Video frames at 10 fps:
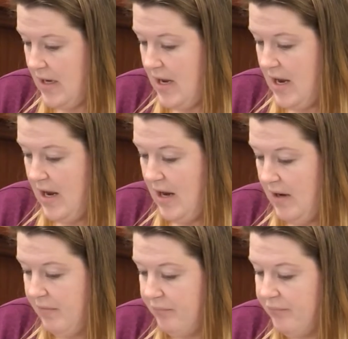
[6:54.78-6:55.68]

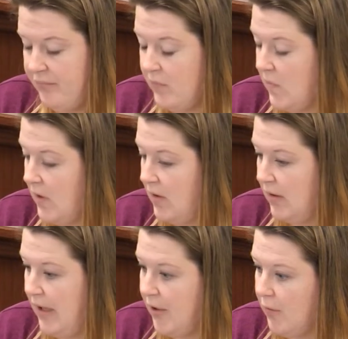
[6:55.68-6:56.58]
a
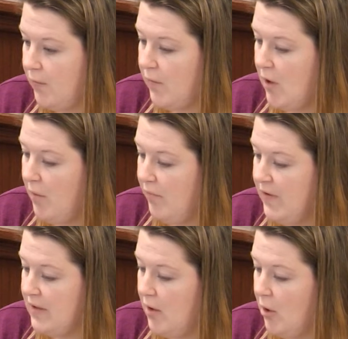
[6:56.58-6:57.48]
letter from
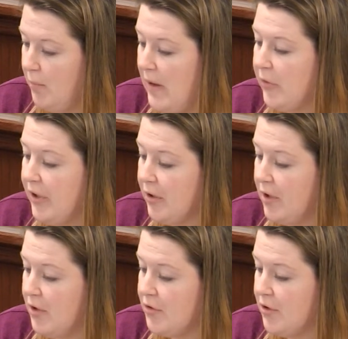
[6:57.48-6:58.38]
our Mountaineer
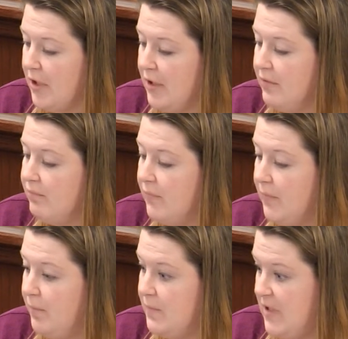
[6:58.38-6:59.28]
Country
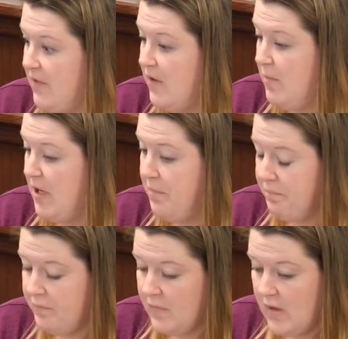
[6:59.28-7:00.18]

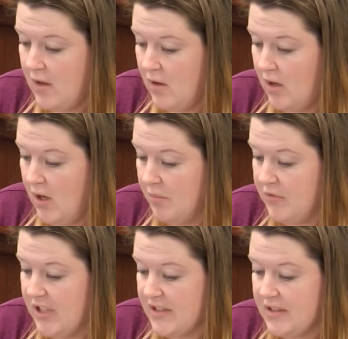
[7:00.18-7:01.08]
CVB,
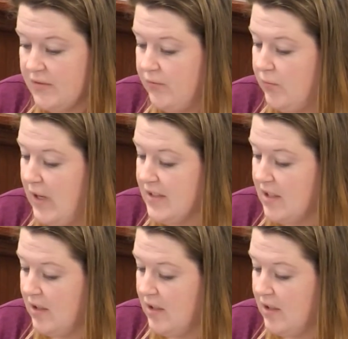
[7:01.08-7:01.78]
just as